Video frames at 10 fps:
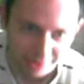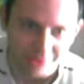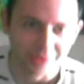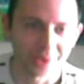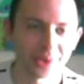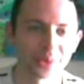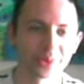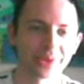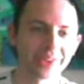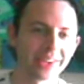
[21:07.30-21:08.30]
is very
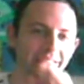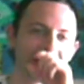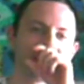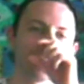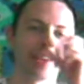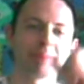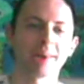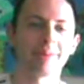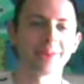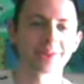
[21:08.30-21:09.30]
old, and it
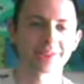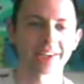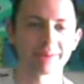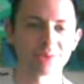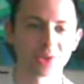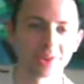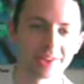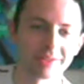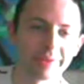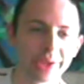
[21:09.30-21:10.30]
probably looks like I'm shooting
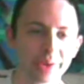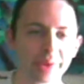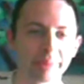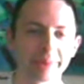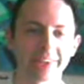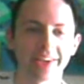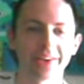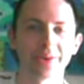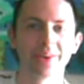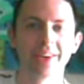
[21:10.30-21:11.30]
this video with a
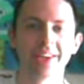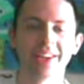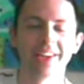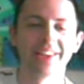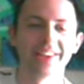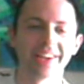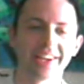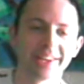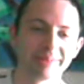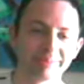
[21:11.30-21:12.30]
potato.
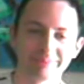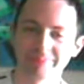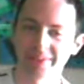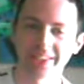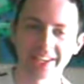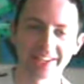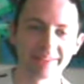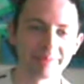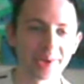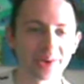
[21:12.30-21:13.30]
But again,
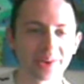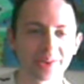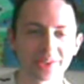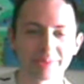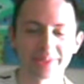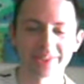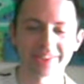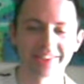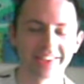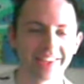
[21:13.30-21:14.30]
Merry
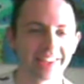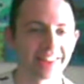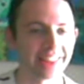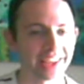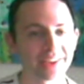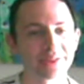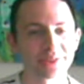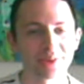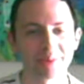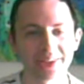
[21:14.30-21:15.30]
Christmas. thank you
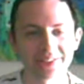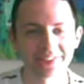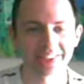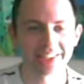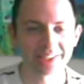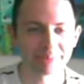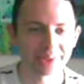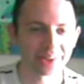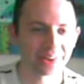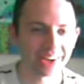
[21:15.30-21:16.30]
so much. It's
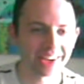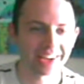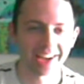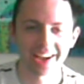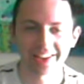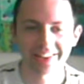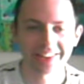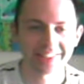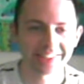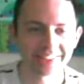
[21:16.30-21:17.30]
been a great
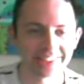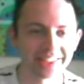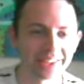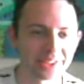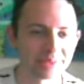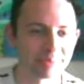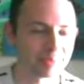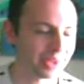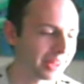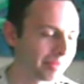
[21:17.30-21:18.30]
holiday season. It's
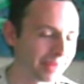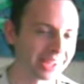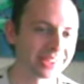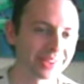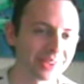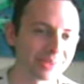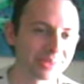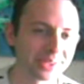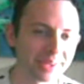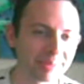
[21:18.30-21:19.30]
been the best
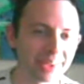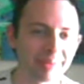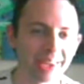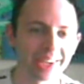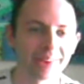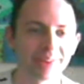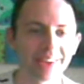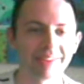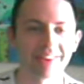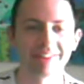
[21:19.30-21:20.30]
Christmas that me and Maggie
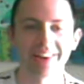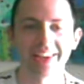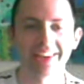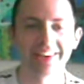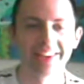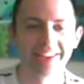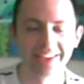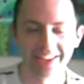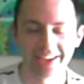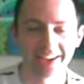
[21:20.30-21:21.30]
really have ever had.
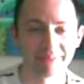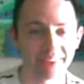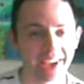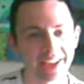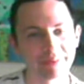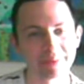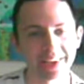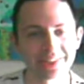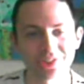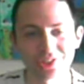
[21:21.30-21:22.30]
I had a
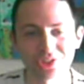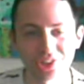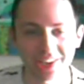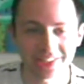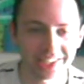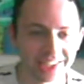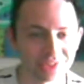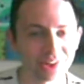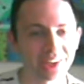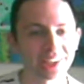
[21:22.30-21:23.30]
blast just chasing and
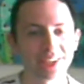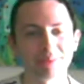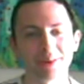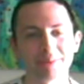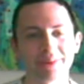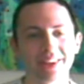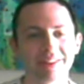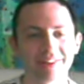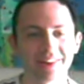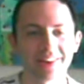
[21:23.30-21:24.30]
trying to keep up in the
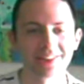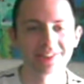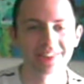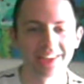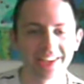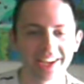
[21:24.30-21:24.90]
FRS.